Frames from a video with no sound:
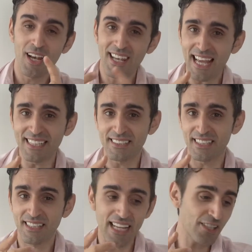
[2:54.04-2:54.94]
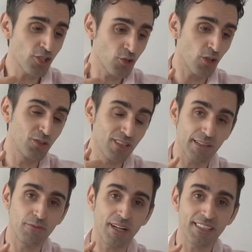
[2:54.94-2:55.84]
land your drone,
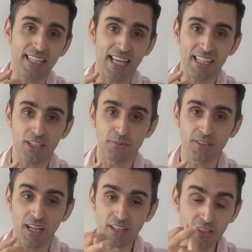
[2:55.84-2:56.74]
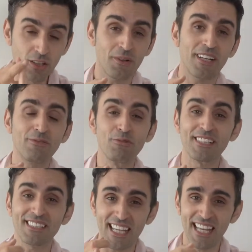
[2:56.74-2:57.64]
give way to the helicopter. You don't want to
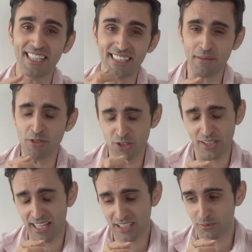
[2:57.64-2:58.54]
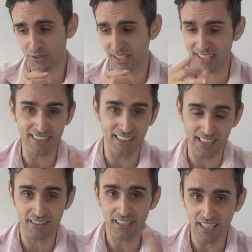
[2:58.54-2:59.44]
risk any damage to the helicopter, and it's
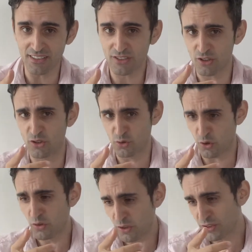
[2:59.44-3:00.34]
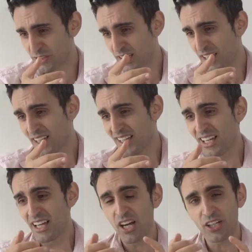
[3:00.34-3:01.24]
again against drone laws.
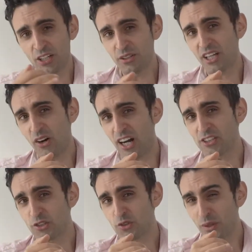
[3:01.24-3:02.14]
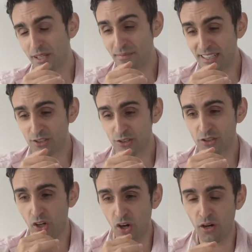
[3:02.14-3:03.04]
Can only go 120
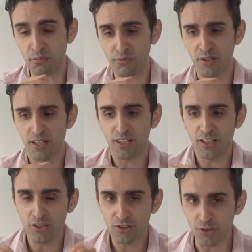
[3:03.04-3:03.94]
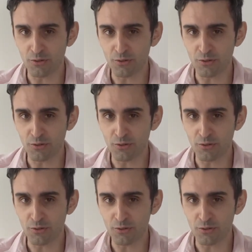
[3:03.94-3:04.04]
meters off the